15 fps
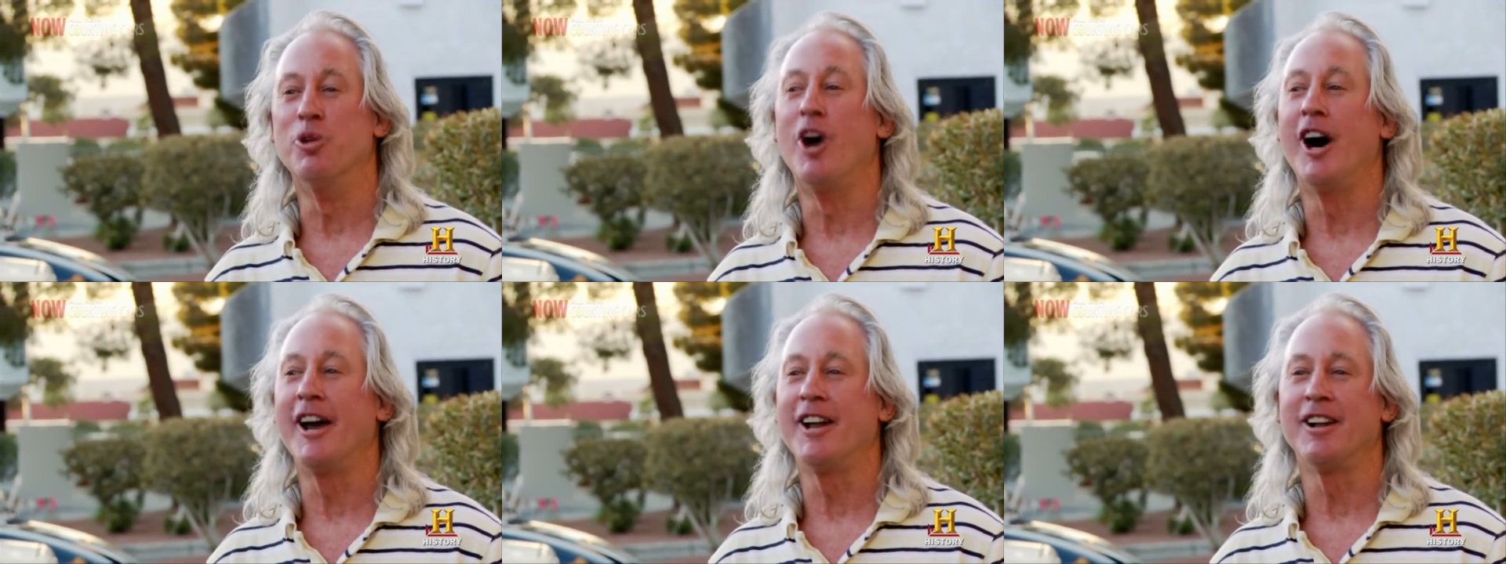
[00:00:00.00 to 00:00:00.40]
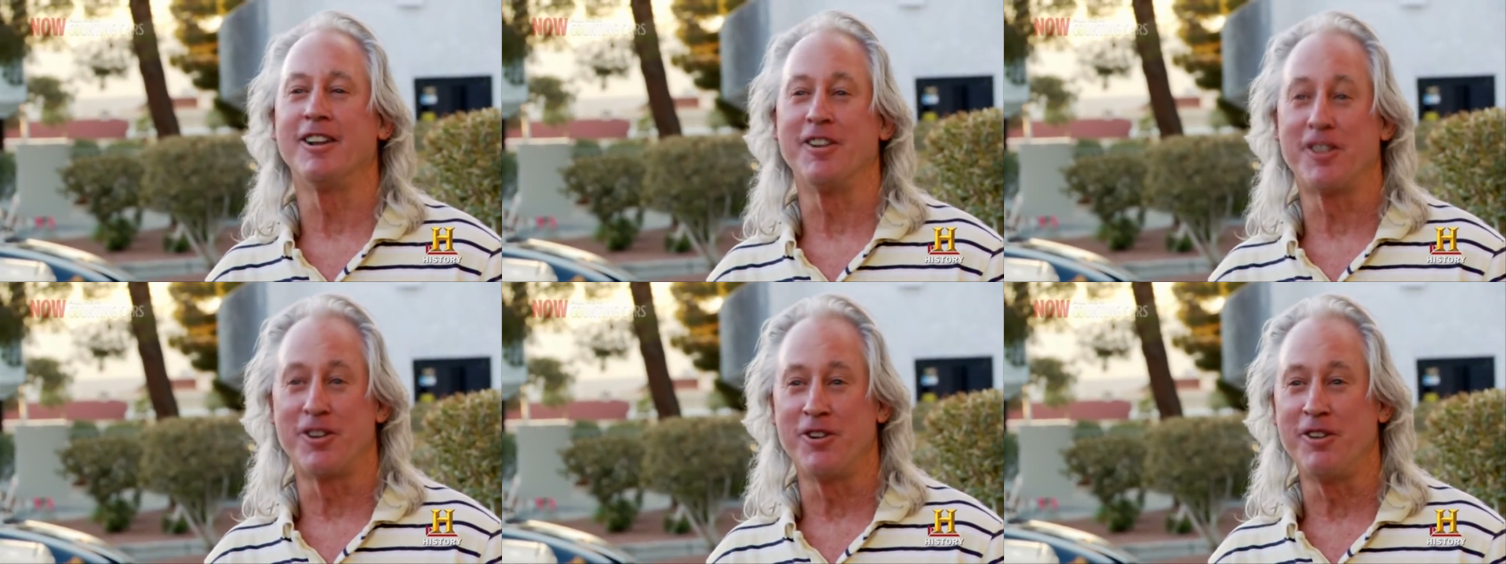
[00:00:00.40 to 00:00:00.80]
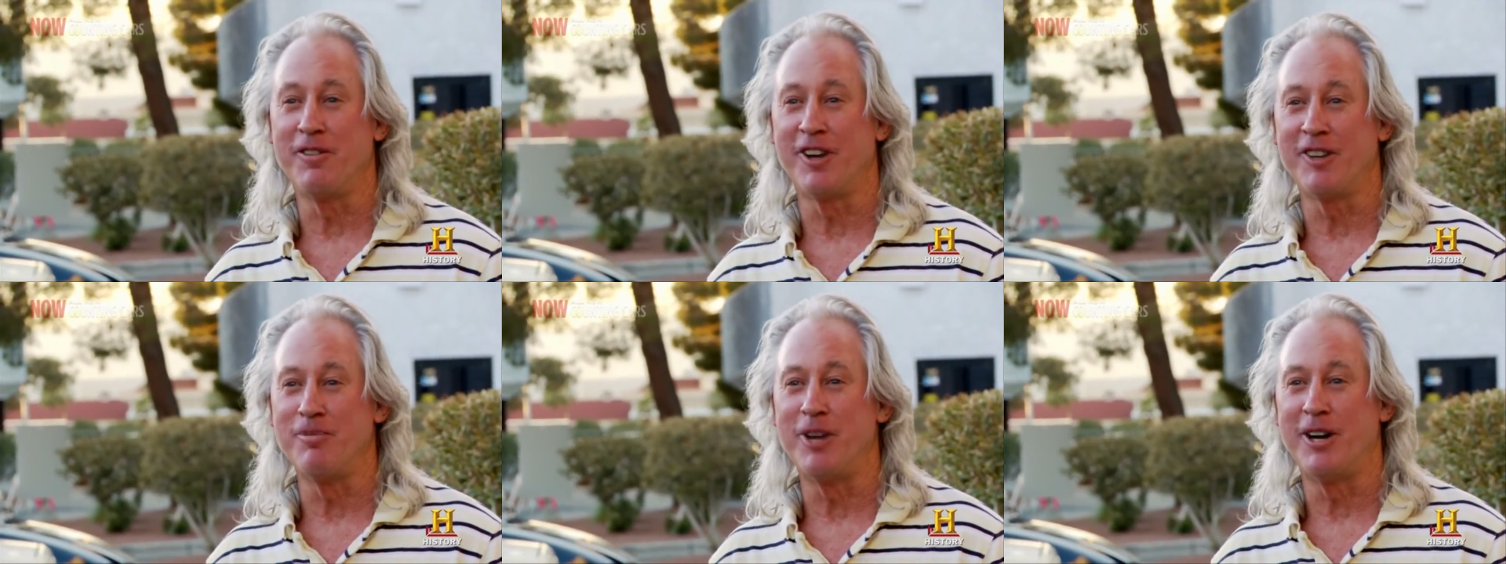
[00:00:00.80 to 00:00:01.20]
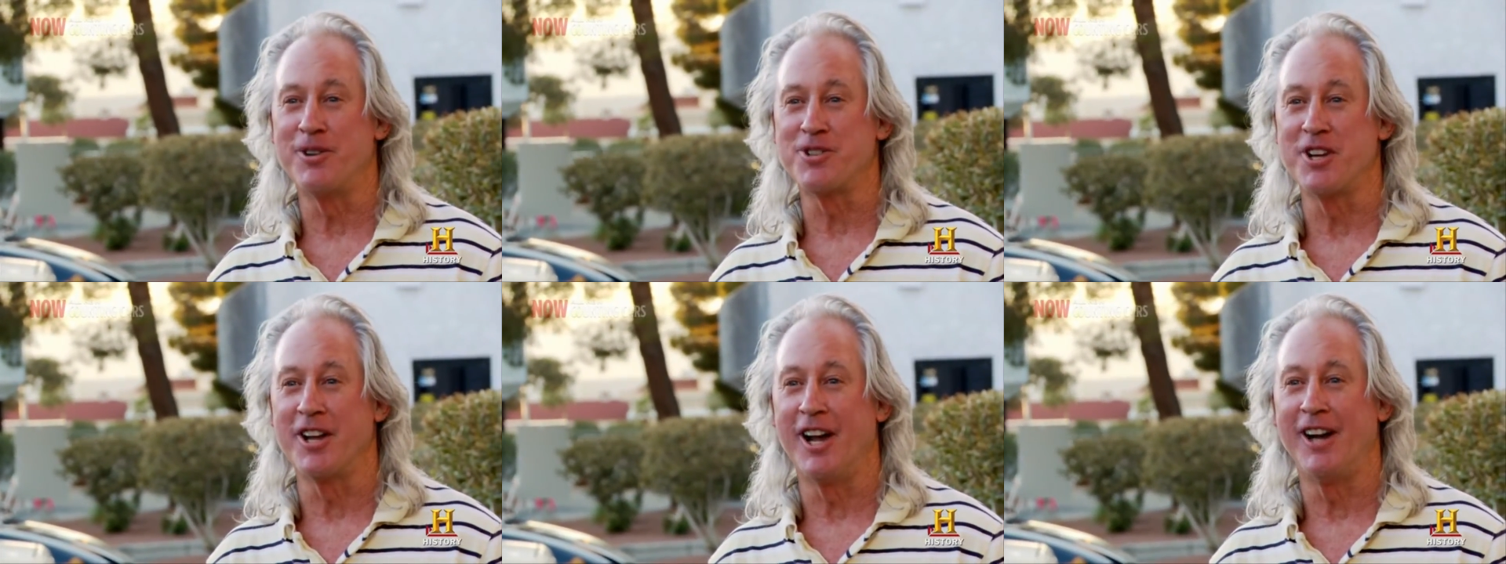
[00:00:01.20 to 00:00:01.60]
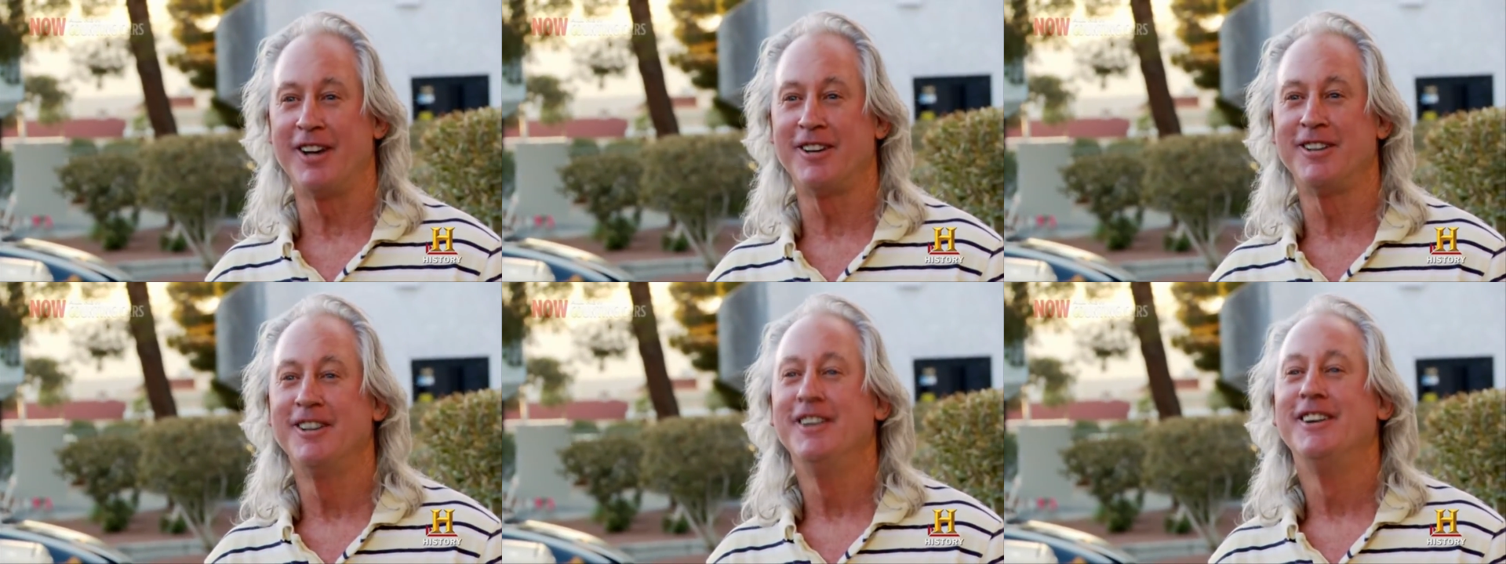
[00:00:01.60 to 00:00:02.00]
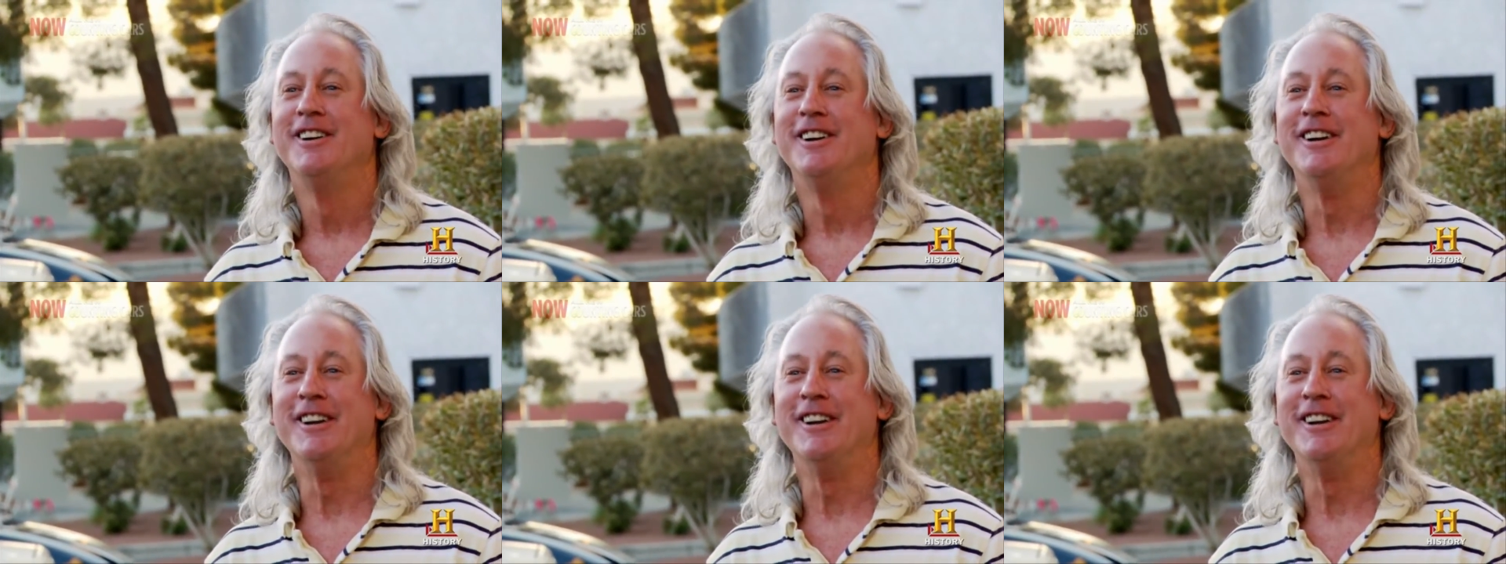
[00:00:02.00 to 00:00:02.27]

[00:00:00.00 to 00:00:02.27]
it will idle at 35 miles an hour.